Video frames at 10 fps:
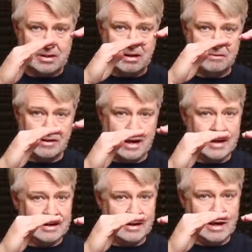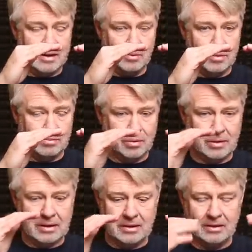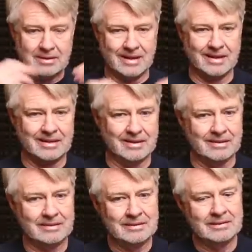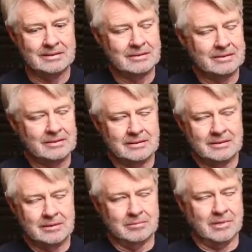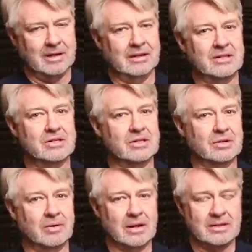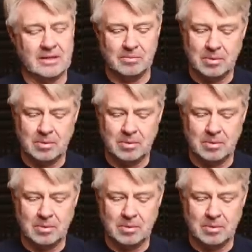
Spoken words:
And I flattened it out at one point and looked at it and thought, man, that's just crazy to